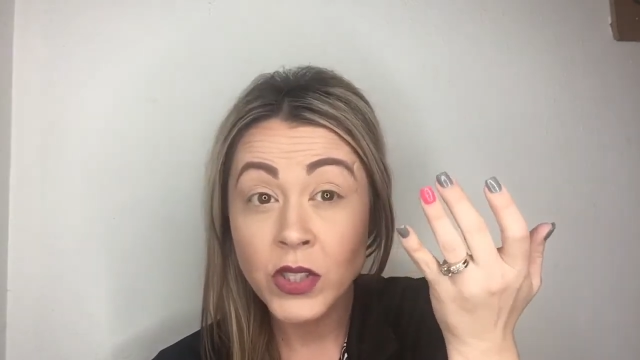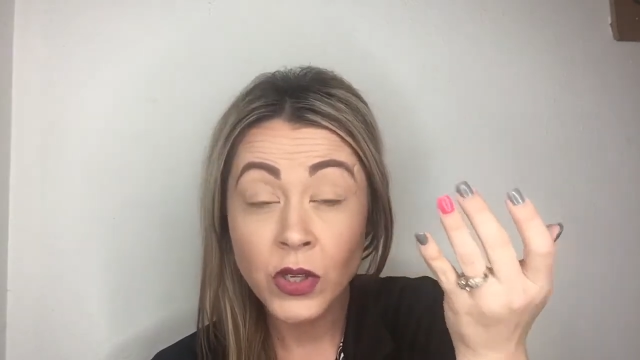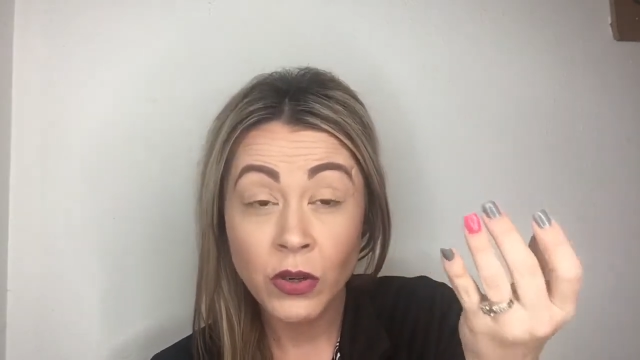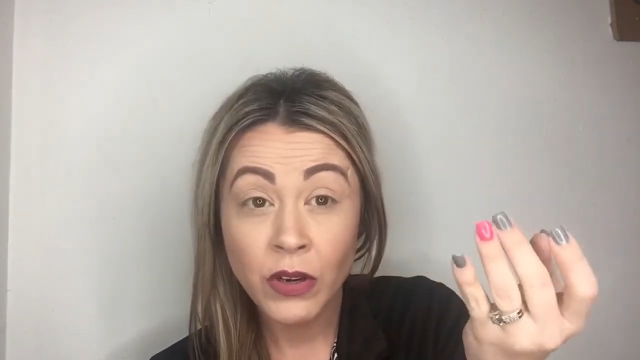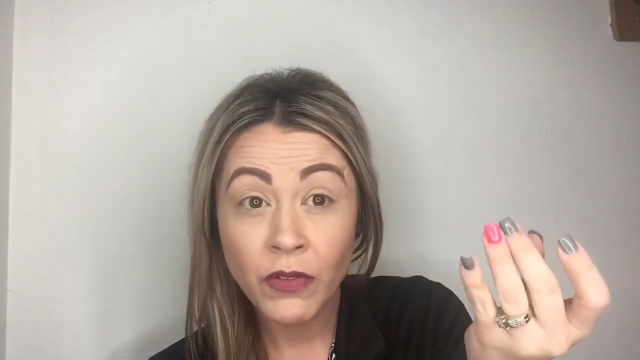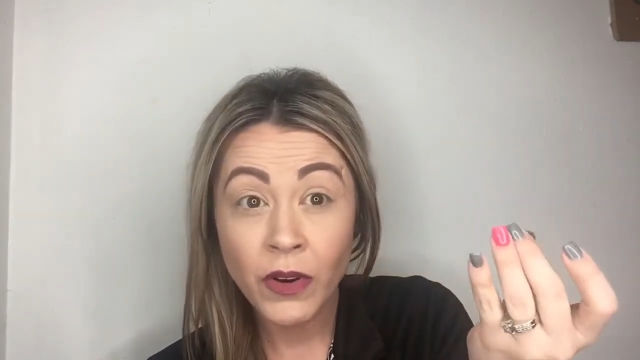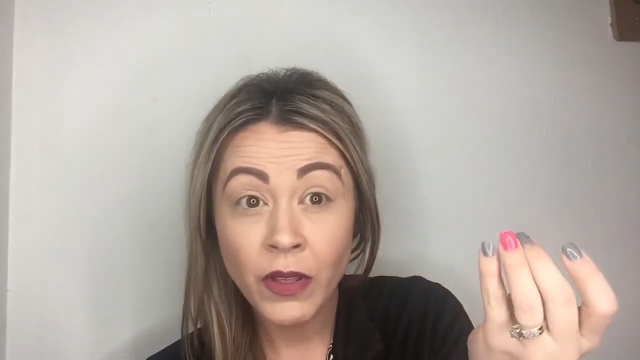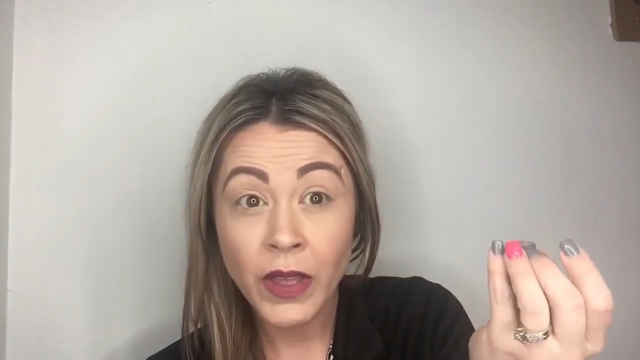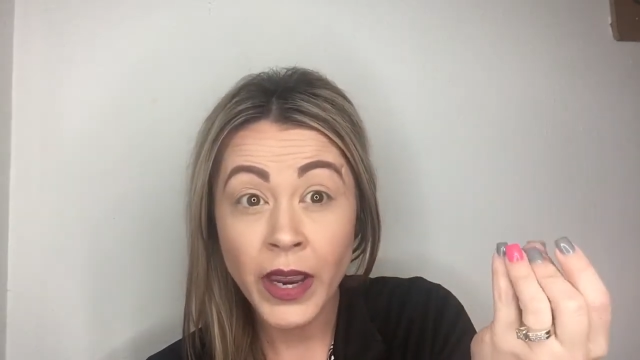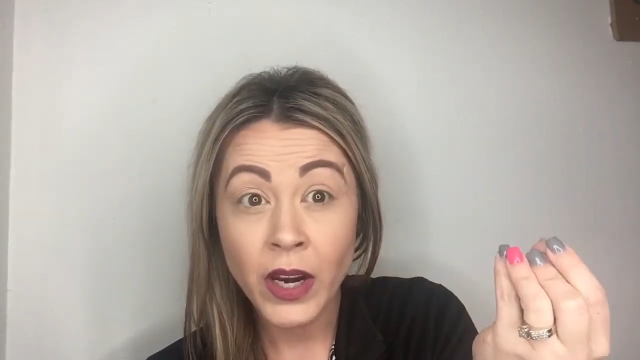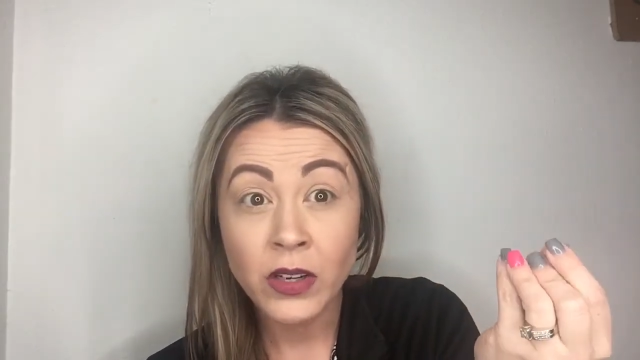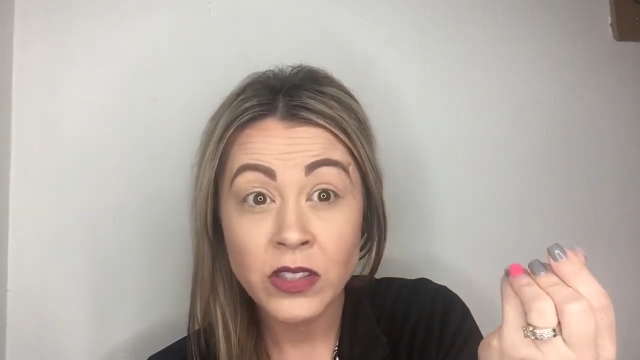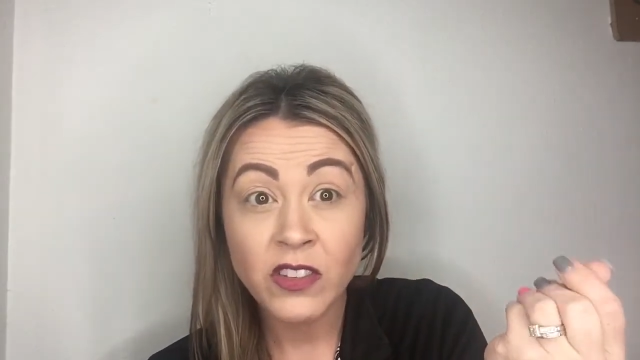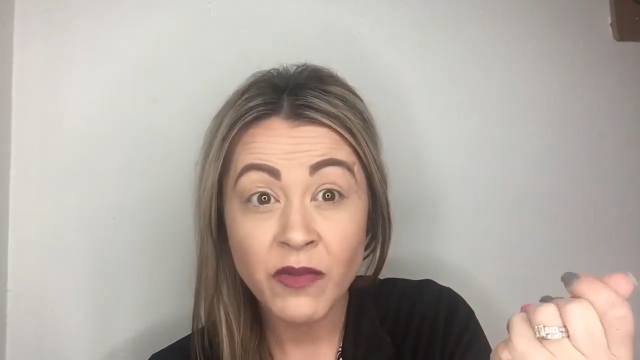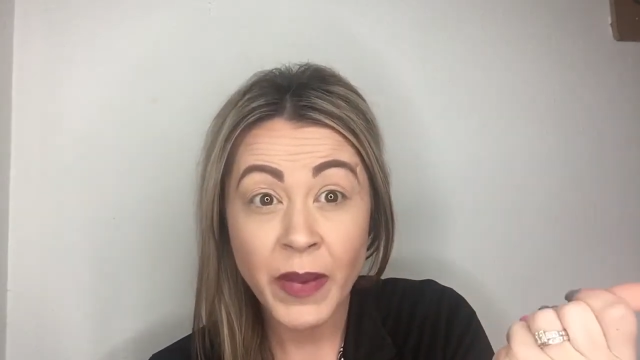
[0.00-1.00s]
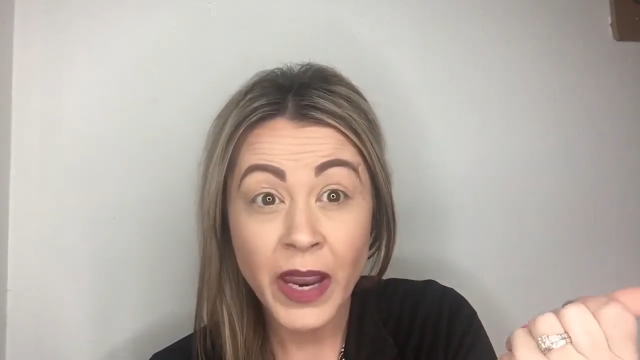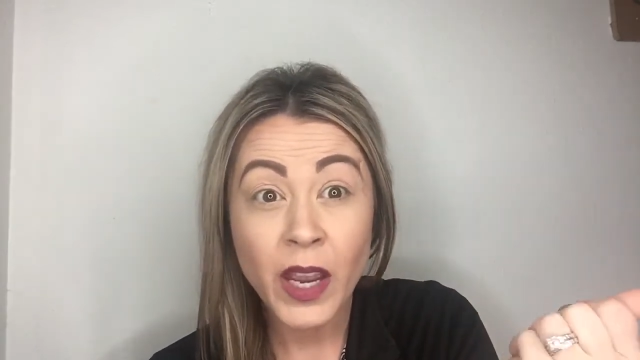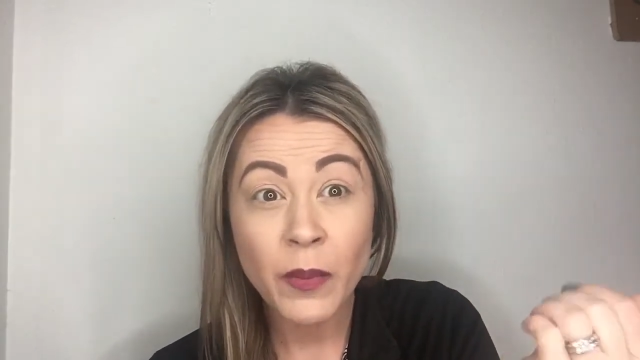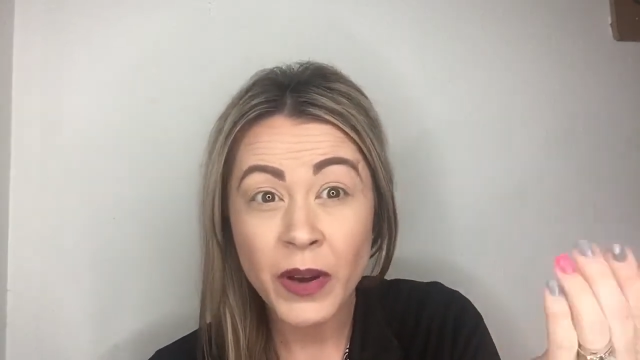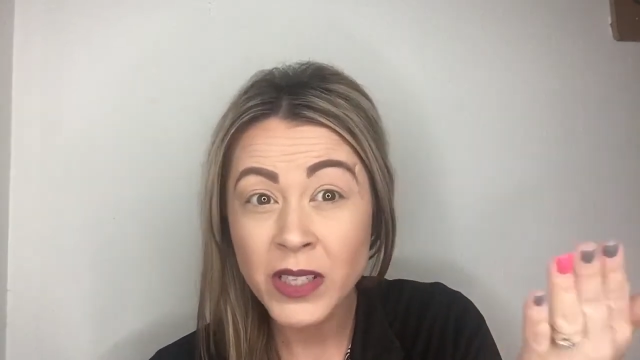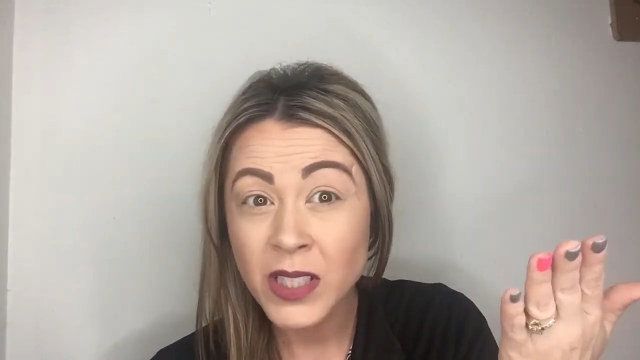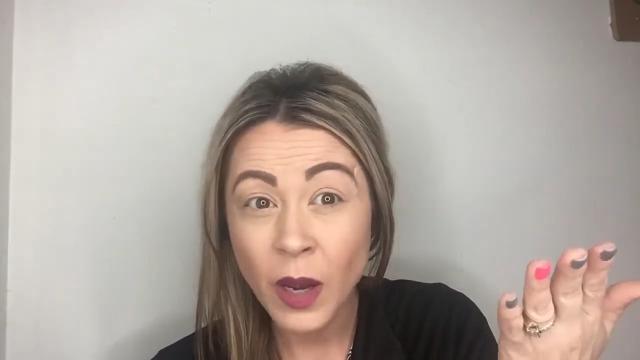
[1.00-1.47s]
2 different layers of
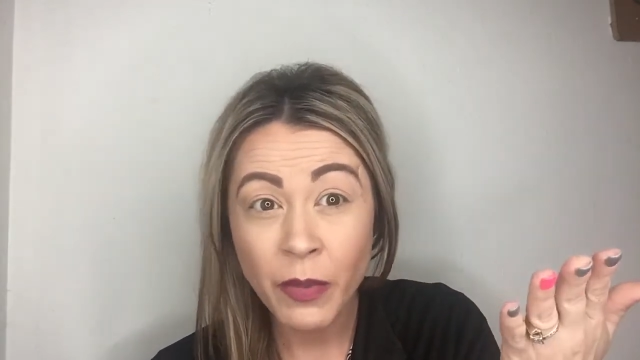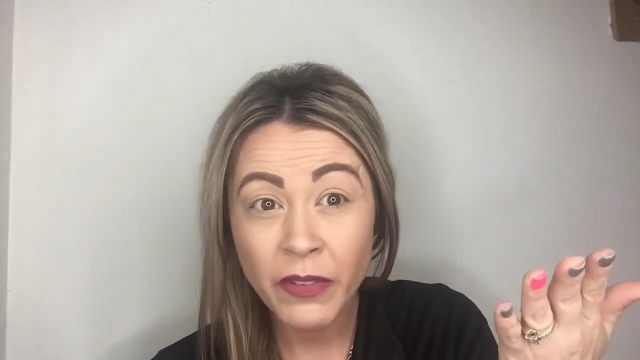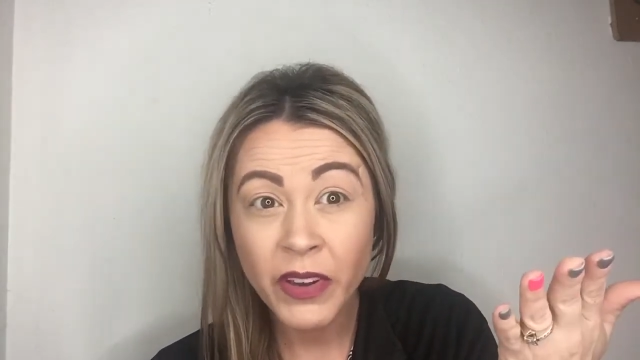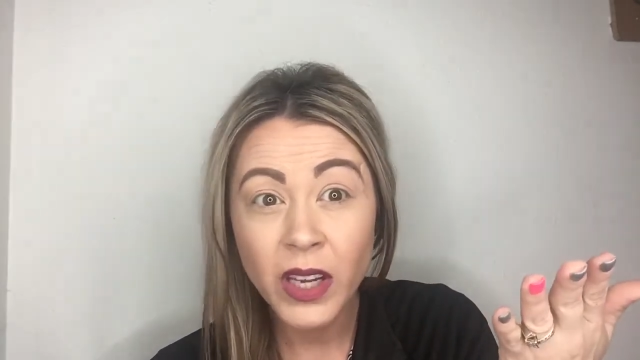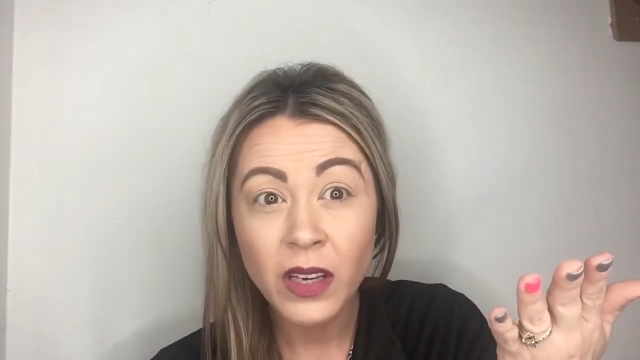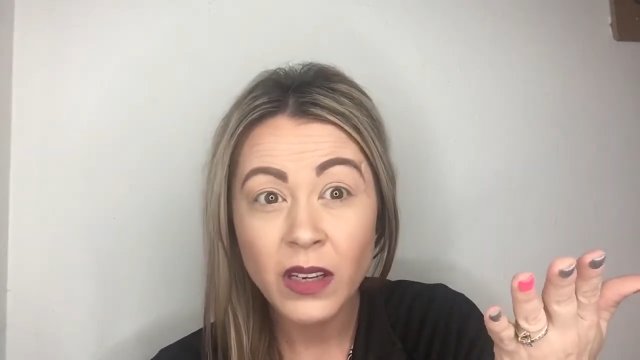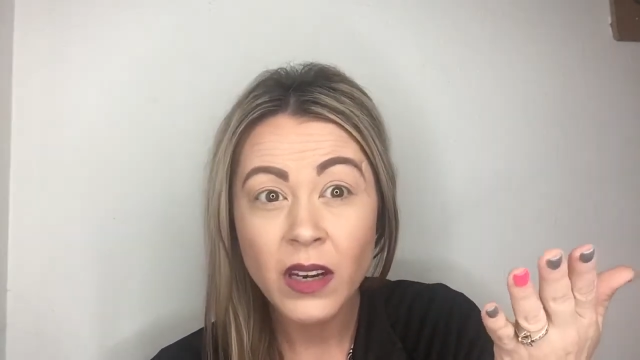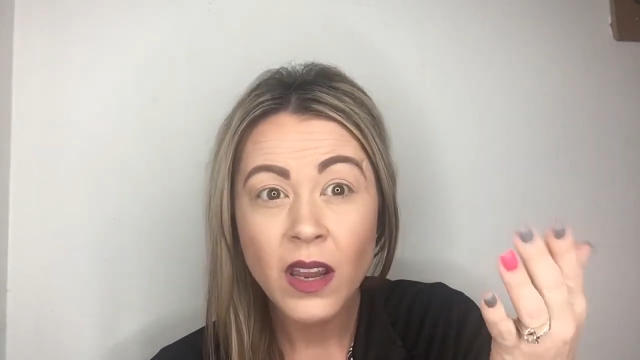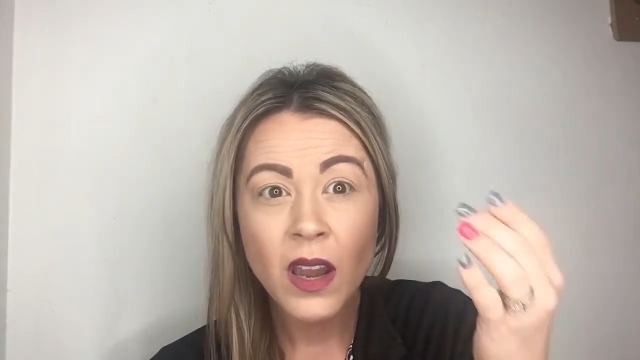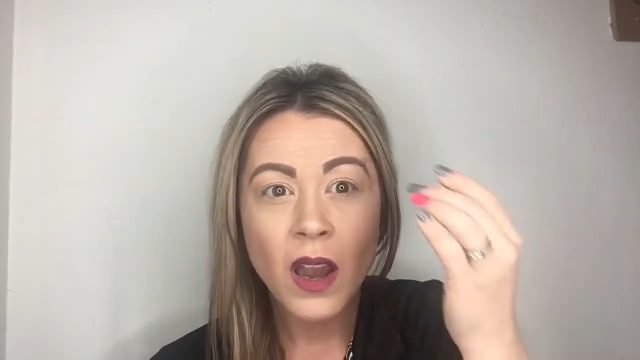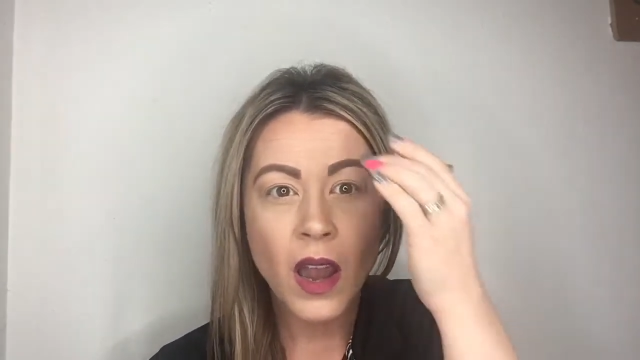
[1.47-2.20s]
makeup on top of it?